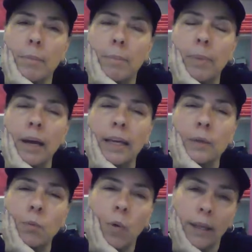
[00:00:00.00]
But
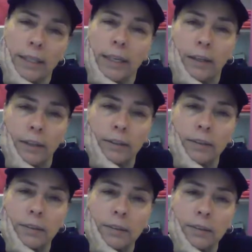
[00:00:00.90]
in 1 year,
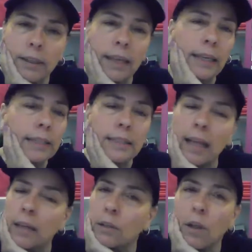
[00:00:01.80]
and that's
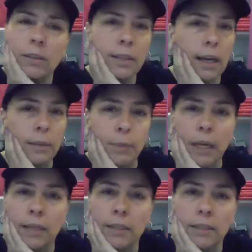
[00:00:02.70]
not a long time,
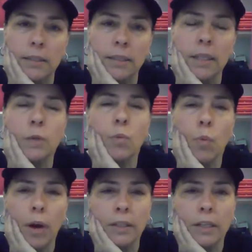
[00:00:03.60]
guys, in
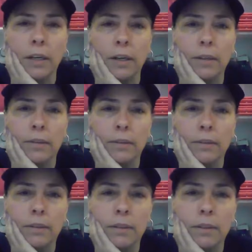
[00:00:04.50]
1 year,
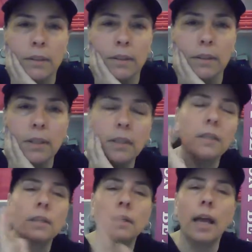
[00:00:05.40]

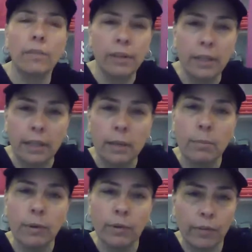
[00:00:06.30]
everything can
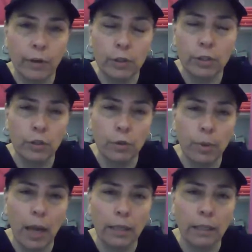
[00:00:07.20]
be reversed in your
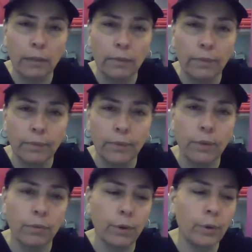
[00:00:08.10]
body
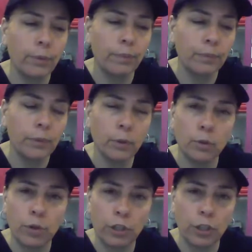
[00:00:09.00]
through
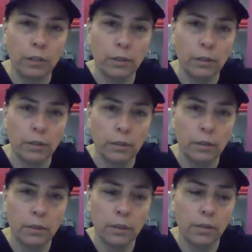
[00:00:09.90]
nutrition,
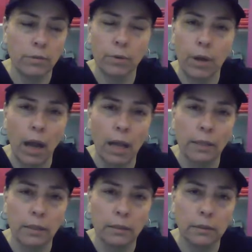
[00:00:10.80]
through
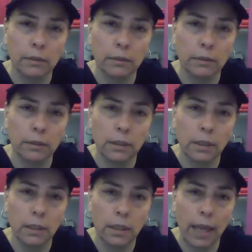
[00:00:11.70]
God.
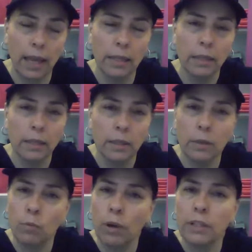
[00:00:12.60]
Okay?
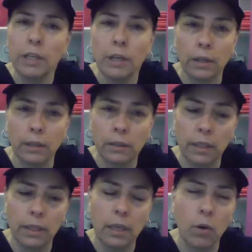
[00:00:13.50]
In 1 year,
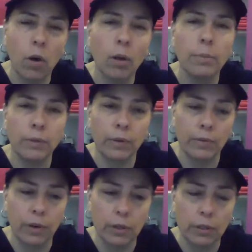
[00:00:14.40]
it can all be
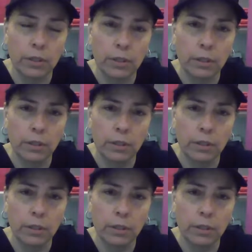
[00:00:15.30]
reversed.